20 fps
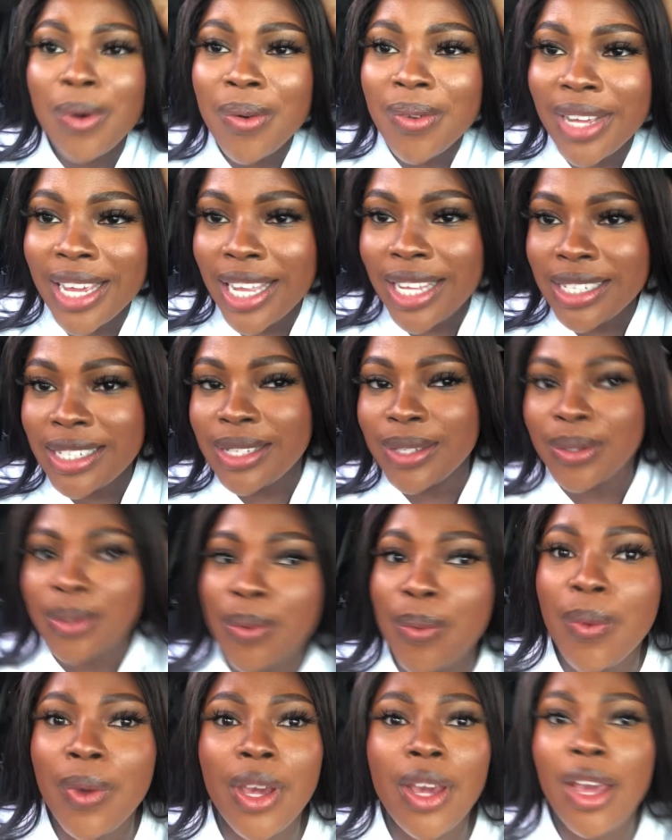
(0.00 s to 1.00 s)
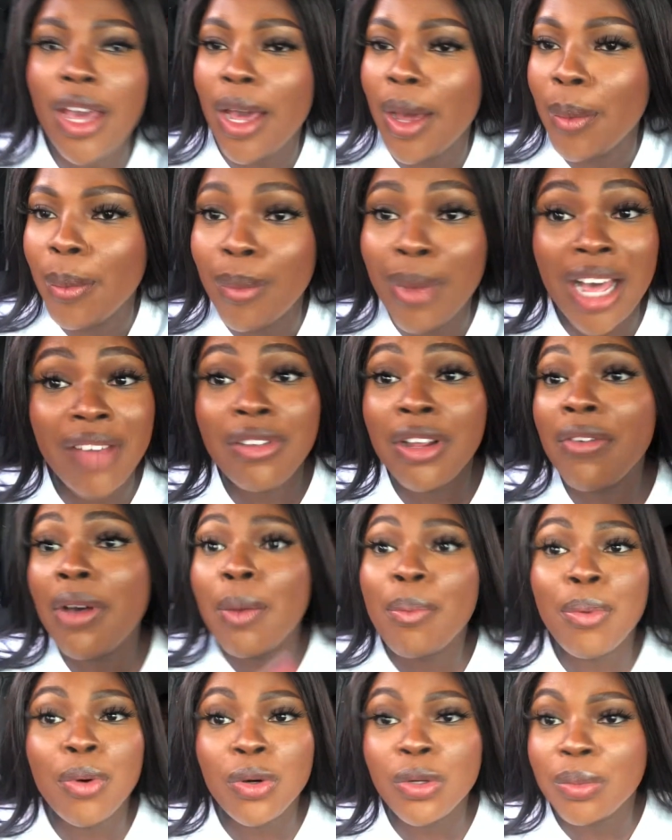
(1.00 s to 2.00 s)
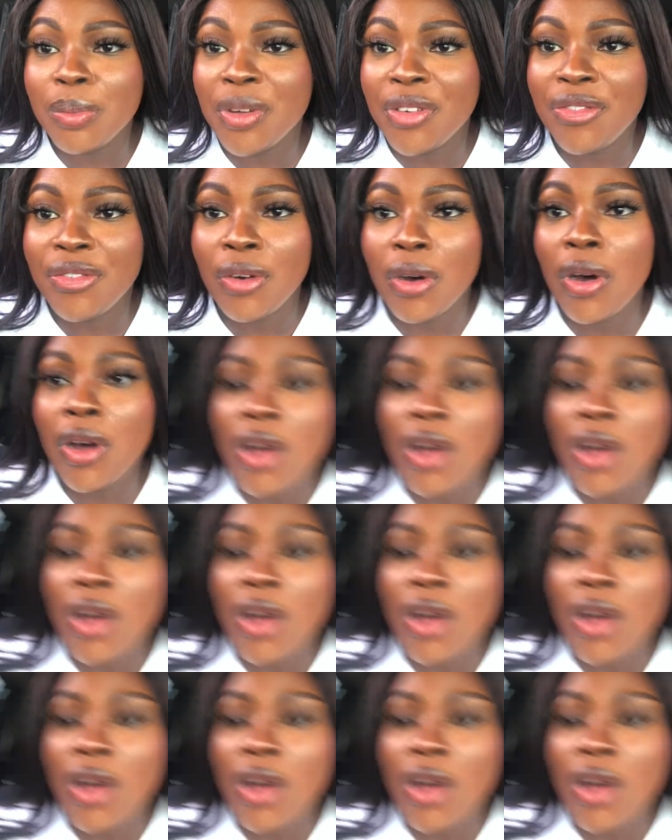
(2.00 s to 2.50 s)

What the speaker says: we get to I've never bowled before.